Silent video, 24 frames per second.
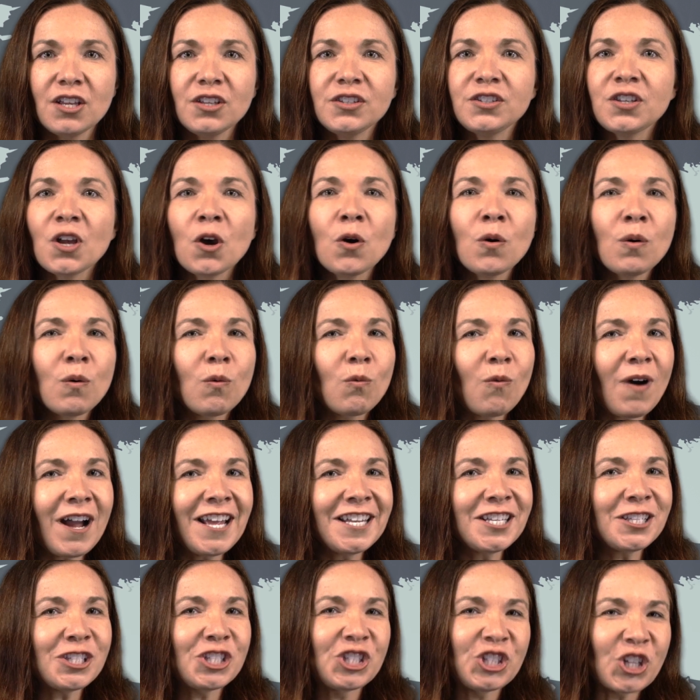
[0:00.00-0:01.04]
So
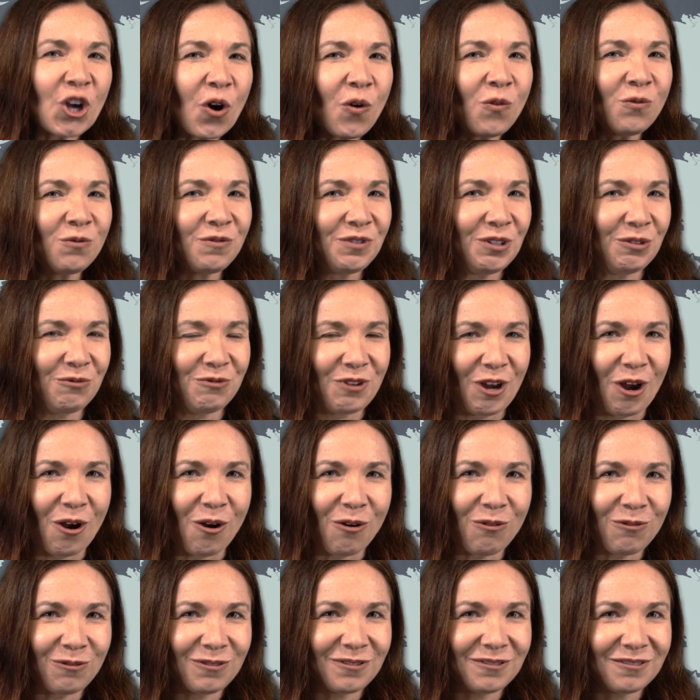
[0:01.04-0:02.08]
what don't you
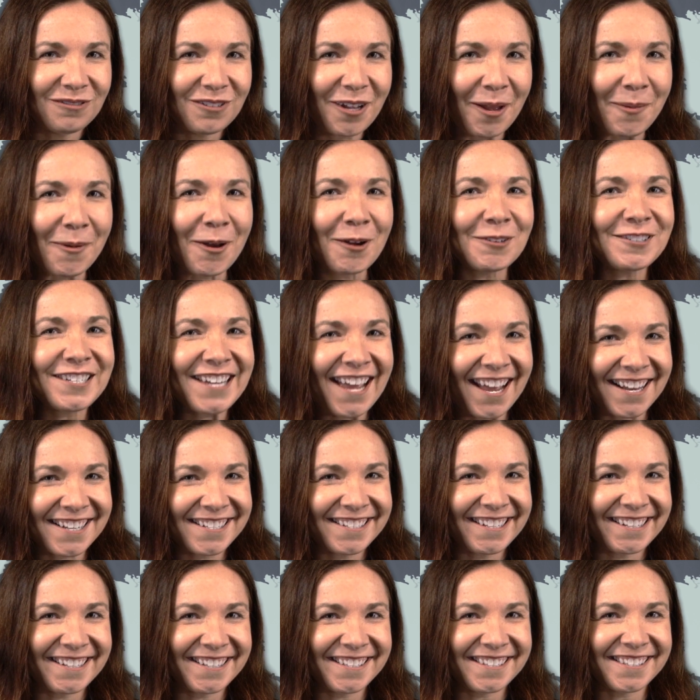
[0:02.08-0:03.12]
know about
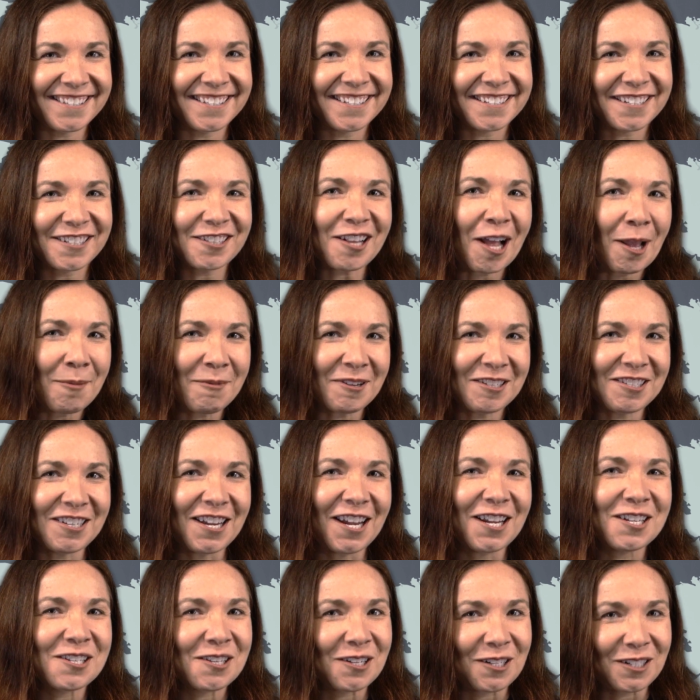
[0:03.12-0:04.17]
Texas climate
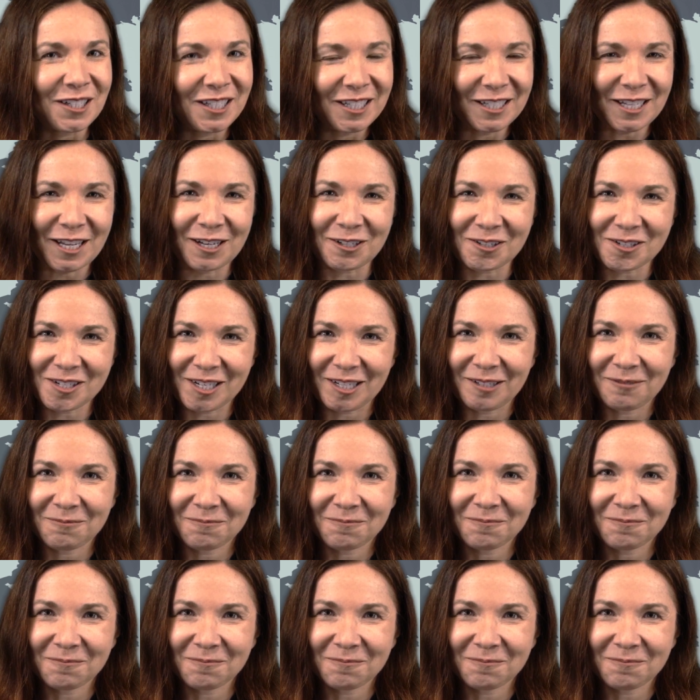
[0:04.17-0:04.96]
change and clean energy?